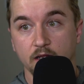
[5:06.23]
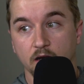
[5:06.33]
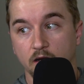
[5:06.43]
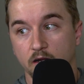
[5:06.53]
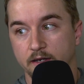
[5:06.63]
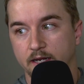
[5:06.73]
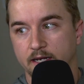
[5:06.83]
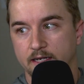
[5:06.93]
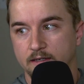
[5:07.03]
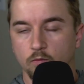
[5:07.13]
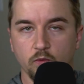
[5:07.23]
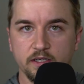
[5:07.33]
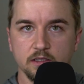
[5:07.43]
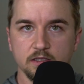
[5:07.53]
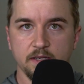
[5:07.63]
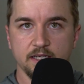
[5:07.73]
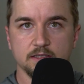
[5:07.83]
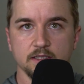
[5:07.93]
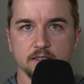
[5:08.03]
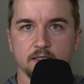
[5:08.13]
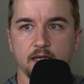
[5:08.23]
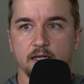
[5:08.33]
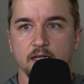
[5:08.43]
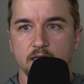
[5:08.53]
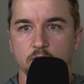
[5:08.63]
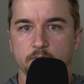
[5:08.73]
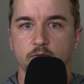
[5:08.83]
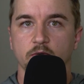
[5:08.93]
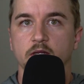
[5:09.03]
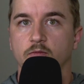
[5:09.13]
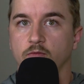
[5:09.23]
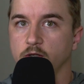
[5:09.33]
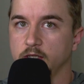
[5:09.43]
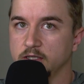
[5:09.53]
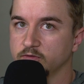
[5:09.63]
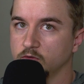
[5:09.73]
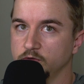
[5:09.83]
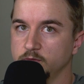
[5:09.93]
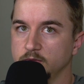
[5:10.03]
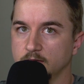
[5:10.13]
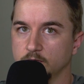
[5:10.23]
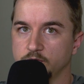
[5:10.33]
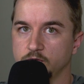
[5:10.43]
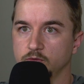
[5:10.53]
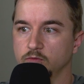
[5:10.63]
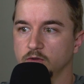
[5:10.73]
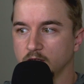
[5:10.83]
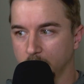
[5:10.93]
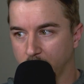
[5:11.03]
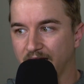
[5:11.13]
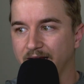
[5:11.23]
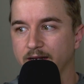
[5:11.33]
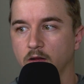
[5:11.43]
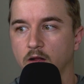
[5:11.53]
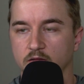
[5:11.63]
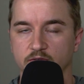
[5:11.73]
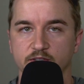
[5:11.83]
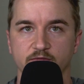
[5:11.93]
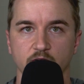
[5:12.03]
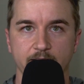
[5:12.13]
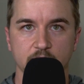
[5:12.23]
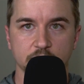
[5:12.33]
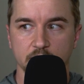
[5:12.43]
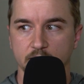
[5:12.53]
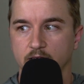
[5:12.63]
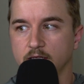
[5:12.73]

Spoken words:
on a weekly basis that it would be really, really difficult to be able to compile all of this information